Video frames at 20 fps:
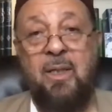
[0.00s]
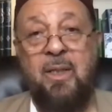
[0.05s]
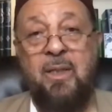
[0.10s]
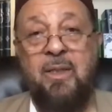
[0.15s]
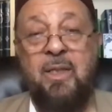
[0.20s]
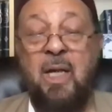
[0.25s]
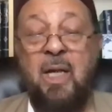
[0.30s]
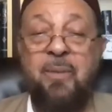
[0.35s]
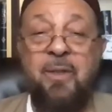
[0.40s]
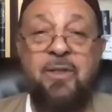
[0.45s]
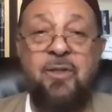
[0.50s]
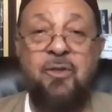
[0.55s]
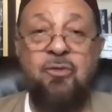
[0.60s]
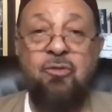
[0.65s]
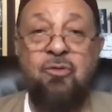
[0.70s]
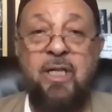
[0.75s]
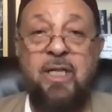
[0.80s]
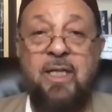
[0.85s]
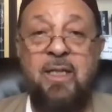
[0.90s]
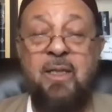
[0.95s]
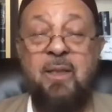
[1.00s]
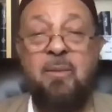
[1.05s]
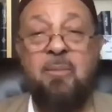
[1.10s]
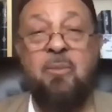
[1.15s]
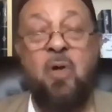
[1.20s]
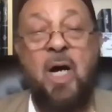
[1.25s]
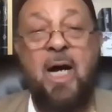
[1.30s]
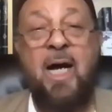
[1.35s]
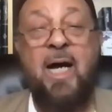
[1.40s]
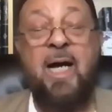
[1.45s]
Number three,
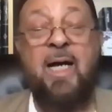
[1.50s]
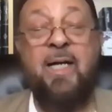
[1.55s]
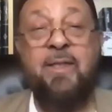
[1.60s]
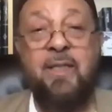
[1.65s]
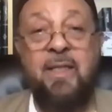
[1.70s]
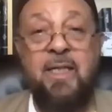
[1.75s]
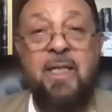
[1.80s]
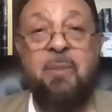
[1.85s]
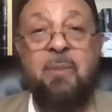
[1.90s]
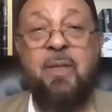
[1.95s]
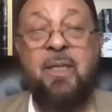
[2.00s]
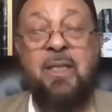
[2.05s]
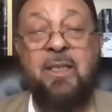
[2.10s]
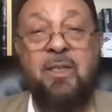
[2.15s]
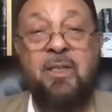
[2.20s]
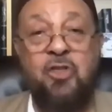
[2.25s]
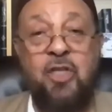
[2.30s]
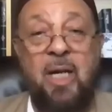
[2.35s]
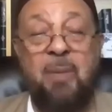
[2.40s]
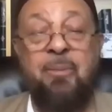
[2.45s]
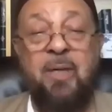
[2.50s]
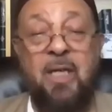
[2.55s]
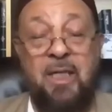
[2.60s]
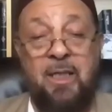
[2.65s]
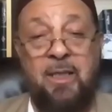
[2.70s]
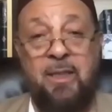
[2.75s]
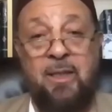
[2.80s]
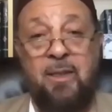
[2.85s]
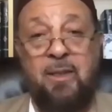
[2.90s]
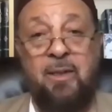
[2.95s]
Mu'adh ibn Jabal.